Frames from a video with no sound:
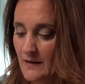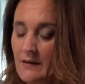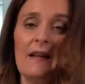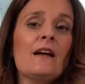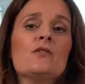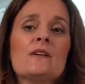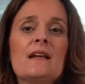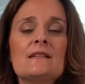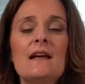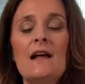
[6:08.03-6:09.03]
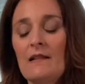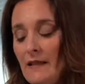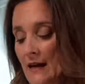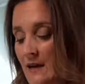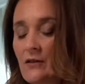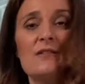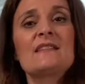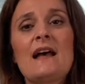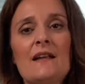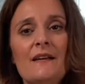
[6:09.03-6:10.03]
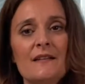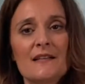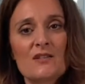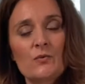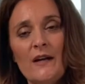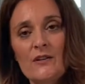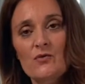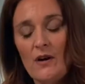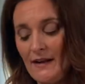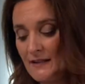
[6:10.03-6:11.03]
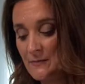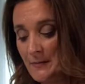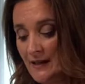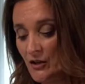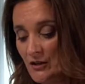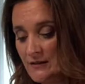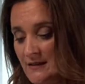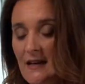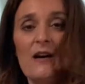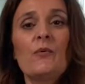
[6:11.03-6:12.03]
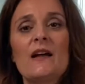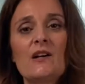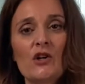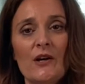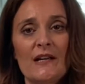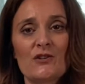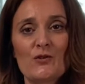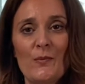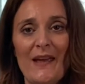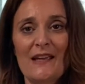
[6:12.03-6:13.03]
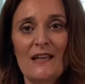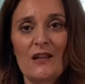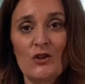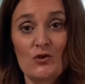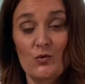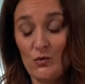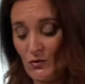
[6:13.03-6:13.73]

Now you can tell that the salad is quite dry because now we are going to make the sauce.